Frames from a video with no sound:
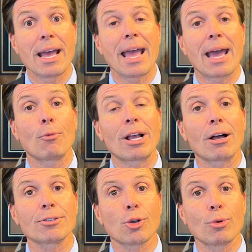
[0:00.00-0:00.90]
and we
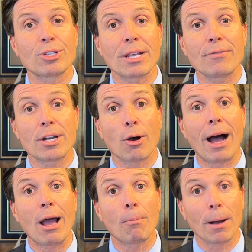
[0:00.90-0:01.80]
also received an
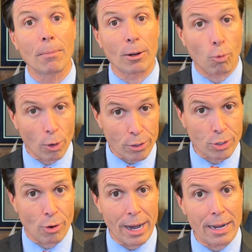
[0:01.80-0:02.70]
Ohio Public Works
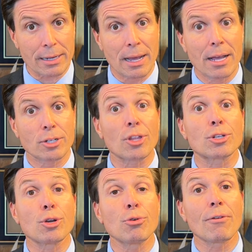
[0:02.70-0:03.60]
grant to the
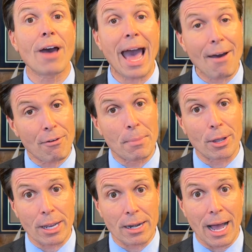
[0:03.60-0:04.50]
tune of
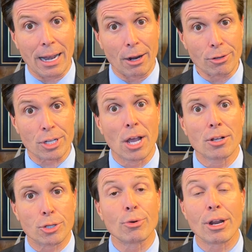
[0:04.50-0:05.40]
$500,000.
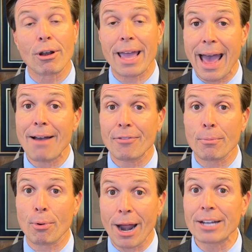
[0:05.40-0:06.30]
So nearly half the
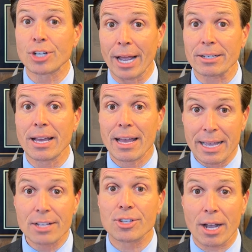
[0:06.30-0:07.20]
project
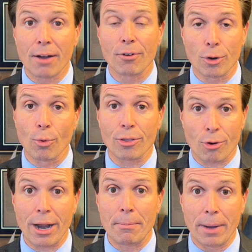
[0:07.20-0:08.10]
is covered with
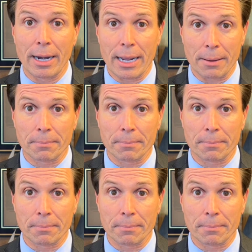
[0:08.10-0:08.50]
grant money.